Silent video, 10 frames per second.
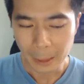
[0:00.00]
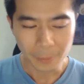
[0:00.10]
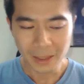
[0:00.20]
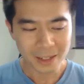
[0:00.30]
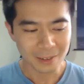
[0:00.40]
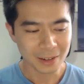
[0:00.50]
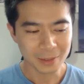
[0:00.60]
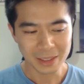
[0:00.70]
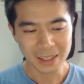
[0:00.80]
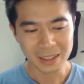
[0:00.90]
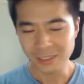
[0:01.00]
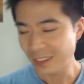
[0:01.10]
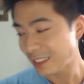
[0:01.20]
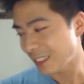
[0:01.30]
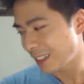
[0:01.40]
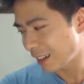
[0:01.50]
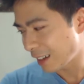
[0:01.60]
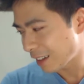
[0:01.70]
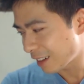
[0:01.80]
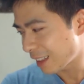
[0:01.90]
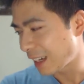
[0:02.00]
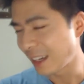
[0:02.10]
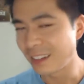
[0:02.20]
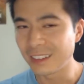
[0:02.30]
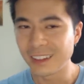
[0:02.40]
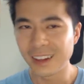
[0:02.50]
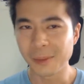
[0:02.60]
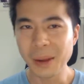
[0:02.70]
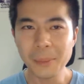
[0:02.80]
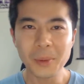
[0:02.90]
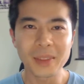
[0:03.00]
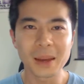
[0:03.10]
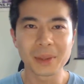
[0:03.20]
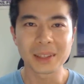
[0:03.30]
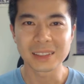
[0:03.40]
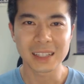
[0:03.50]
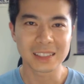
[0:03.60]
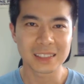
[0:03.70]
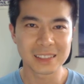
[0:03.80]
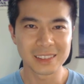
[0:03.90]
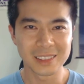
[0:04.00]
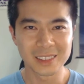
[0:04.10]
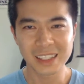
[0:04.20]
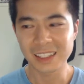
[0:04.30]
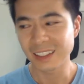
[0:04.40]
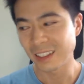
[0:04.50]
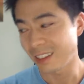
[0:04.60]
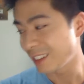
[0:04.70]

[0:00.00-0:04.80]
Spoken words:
I played around with it, and eventually I got that, and I'm happy with that because that's unique.